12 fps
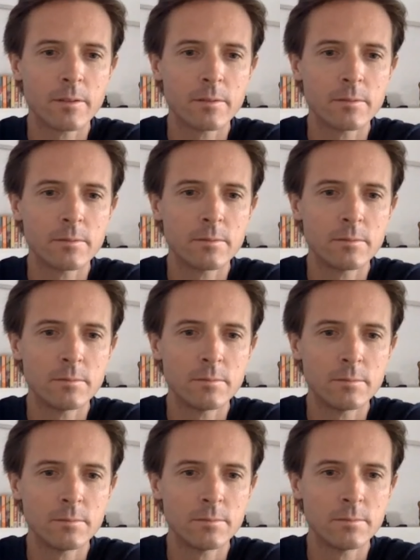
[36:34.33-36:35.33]

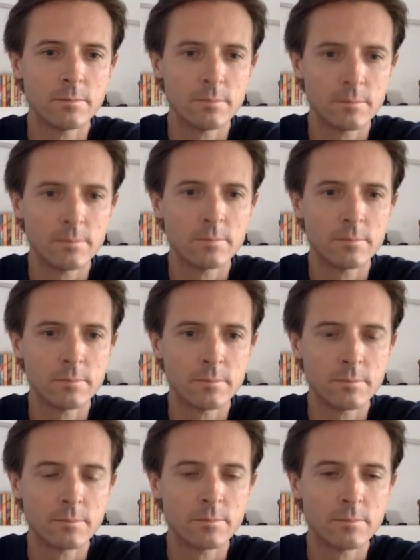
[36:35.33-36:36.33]

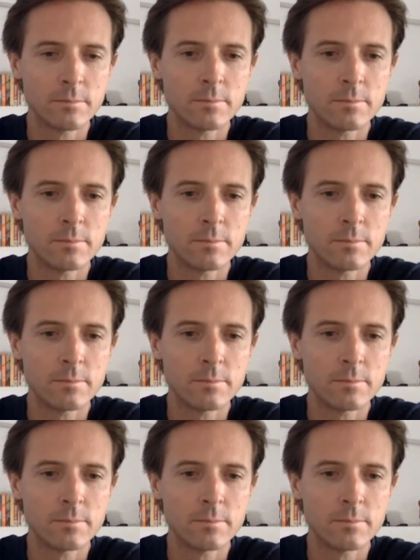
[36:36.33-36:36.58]
This person isn't speaking.